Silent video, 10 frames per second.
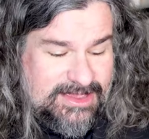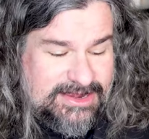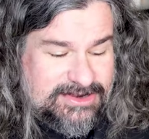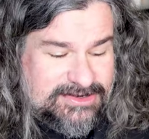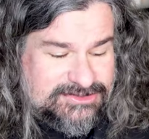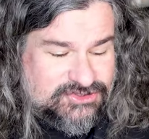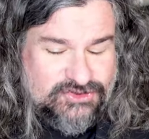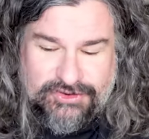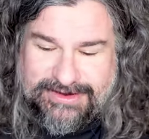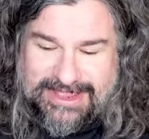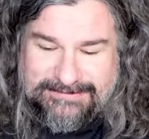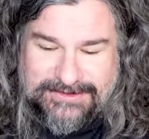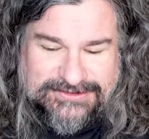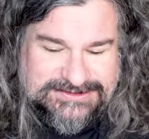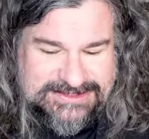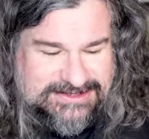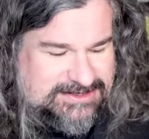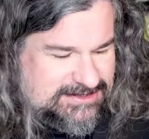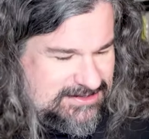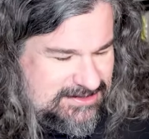Here to Create
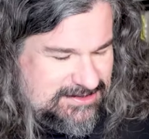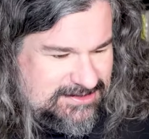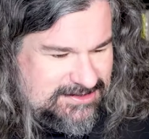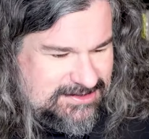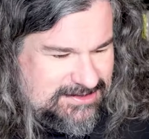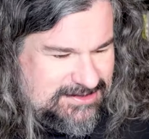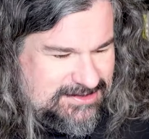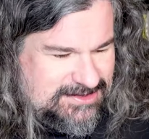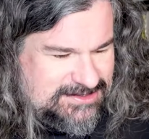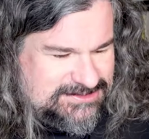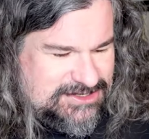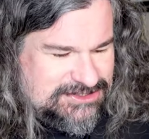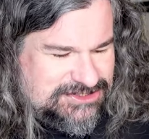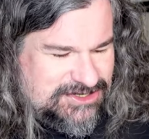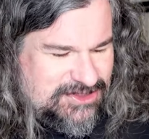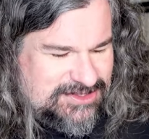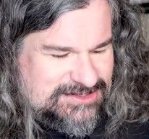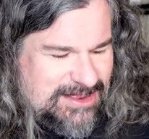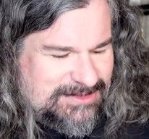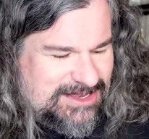Music. Astonishing to know the
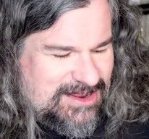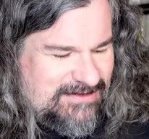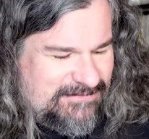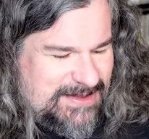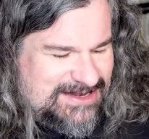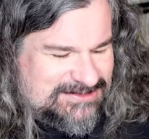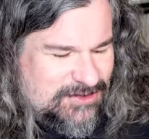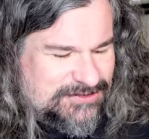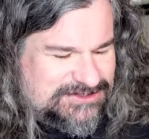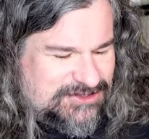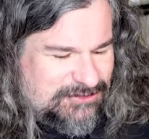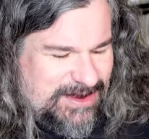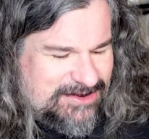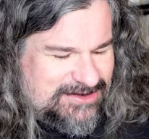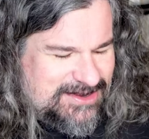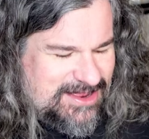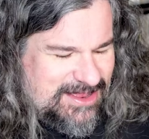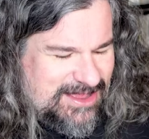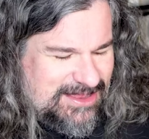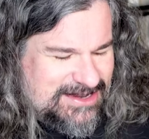time Leon Huff made his only solo record in
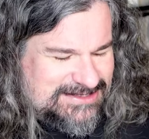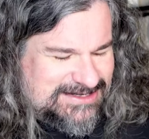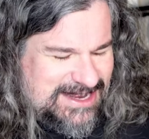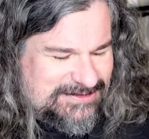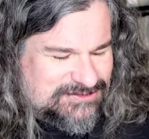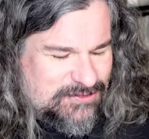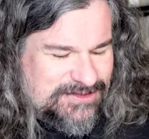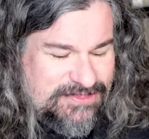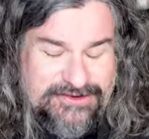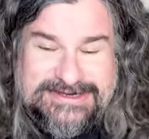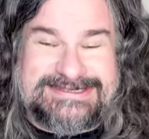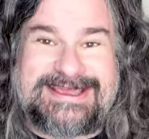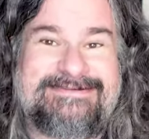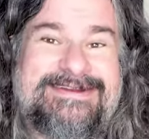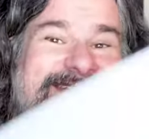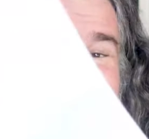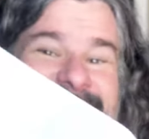1980 was only 37.